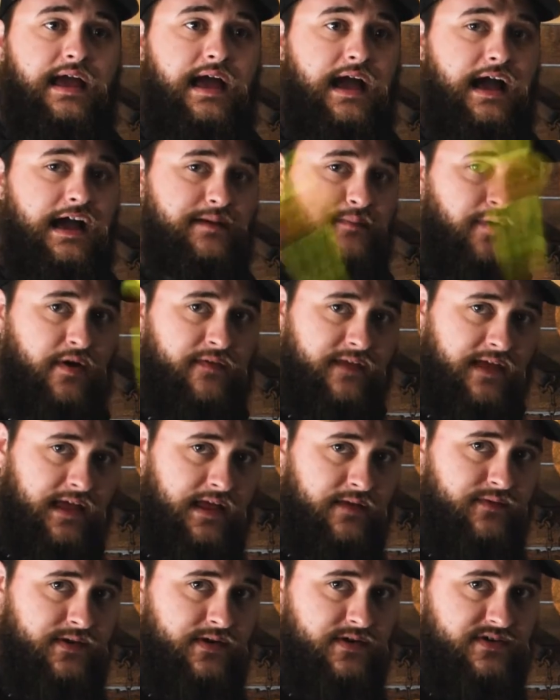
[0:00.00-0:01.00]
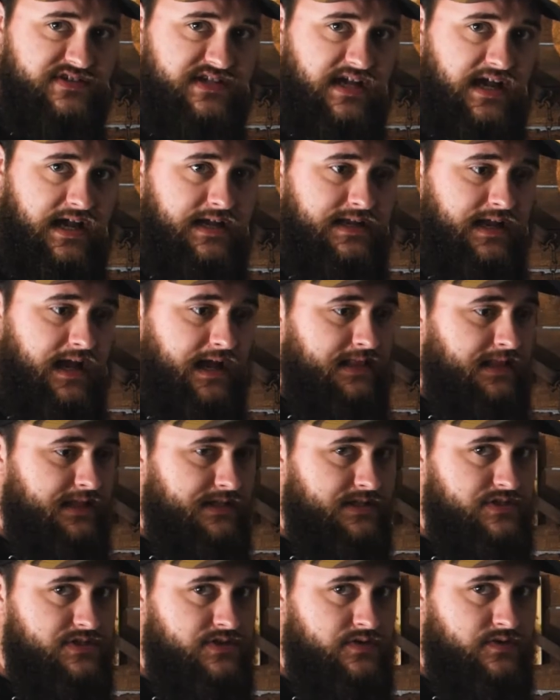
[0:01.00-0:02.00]
I'm on the heavier side. I like
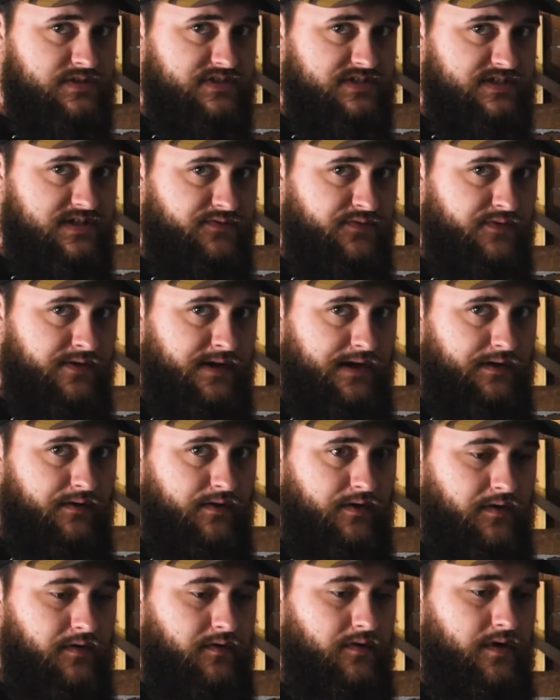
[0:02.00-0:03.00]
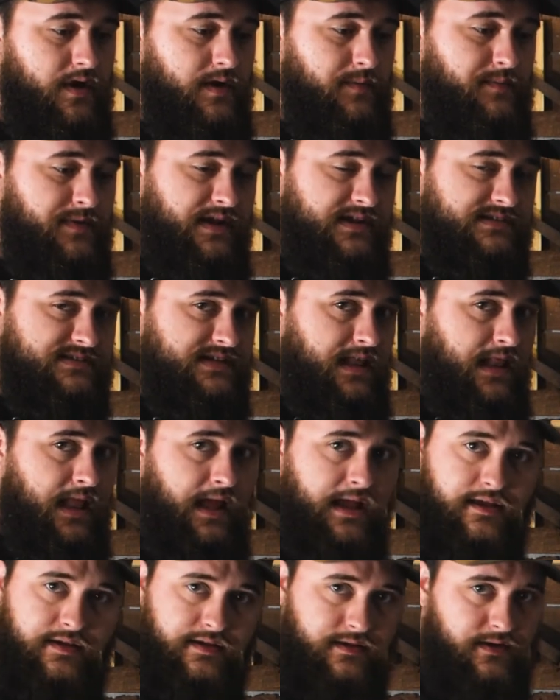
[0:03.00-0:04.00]
to shoot a stiffer arrow because
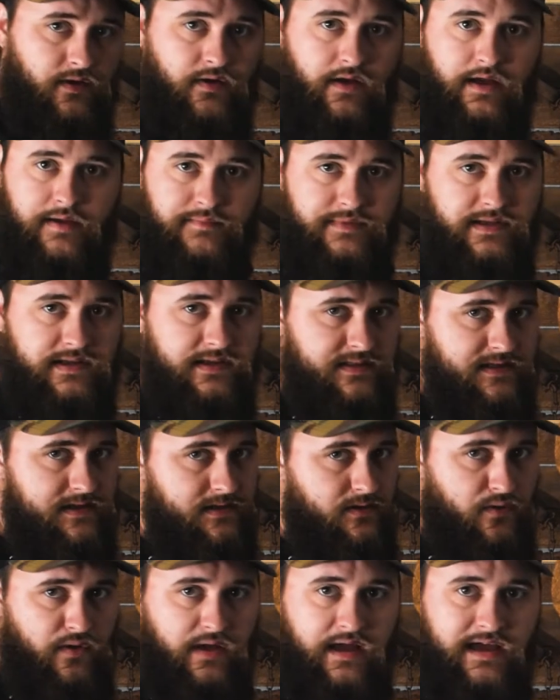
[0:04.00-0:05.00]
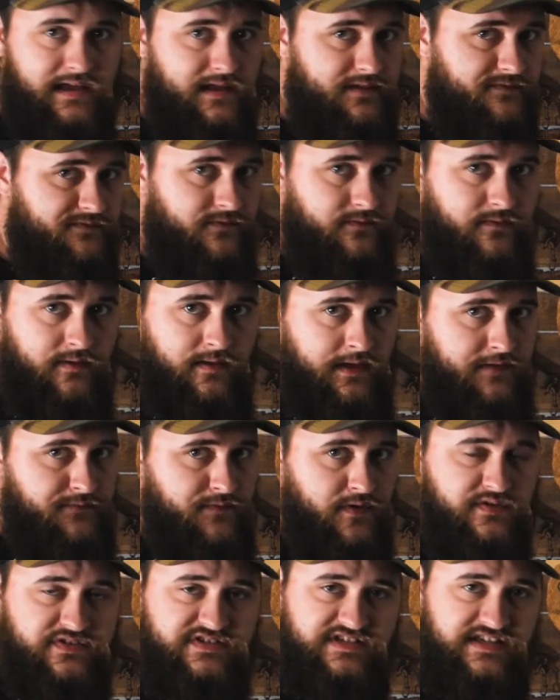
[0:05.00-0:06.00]
I'm into that whole high
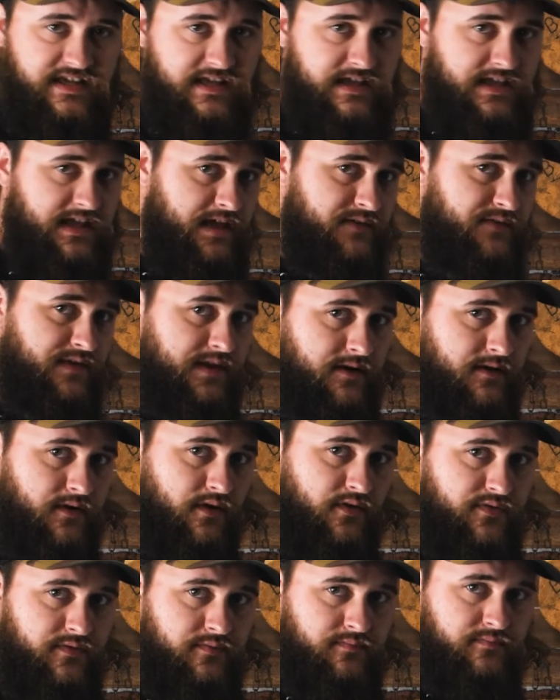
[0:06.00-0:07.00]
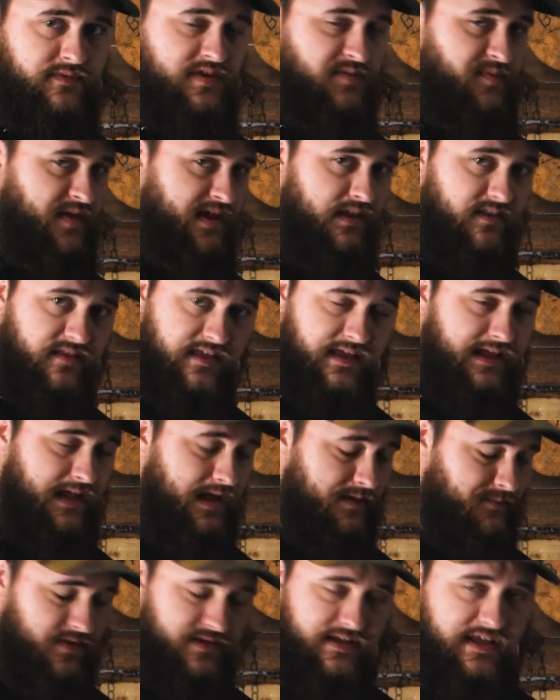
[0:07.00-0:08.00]
FOC, heavy arrow debate thing.
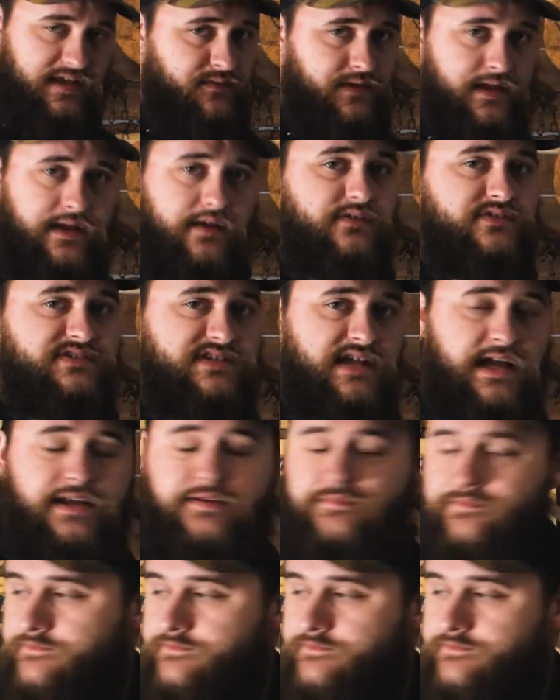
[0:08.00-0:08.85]
I'm on the heavy arrow side.